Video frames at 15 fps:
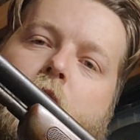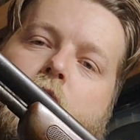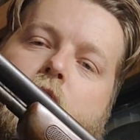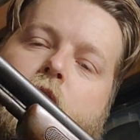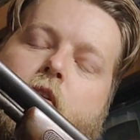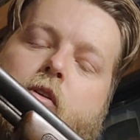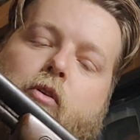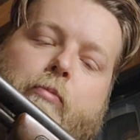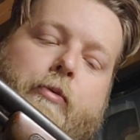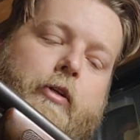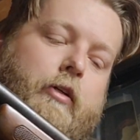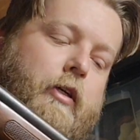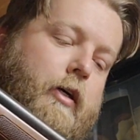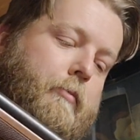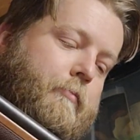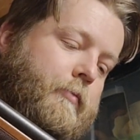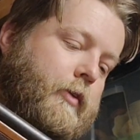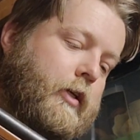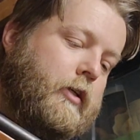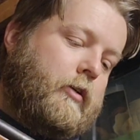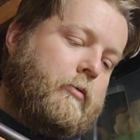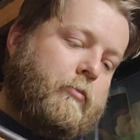so you can open her up
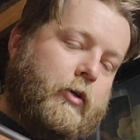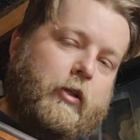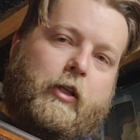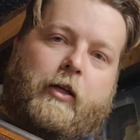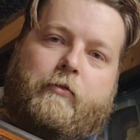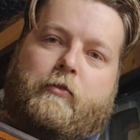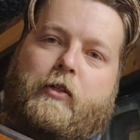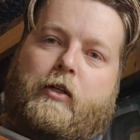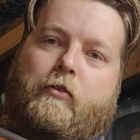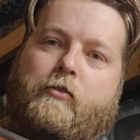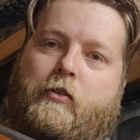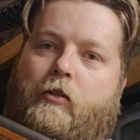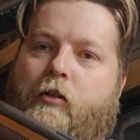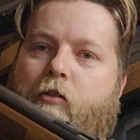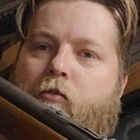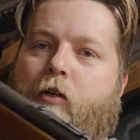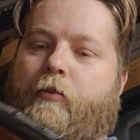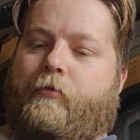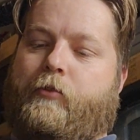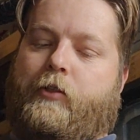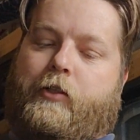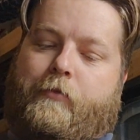and you can put 11 rounds of long
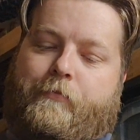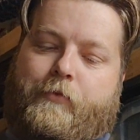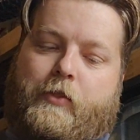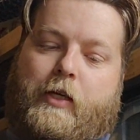rifle in it.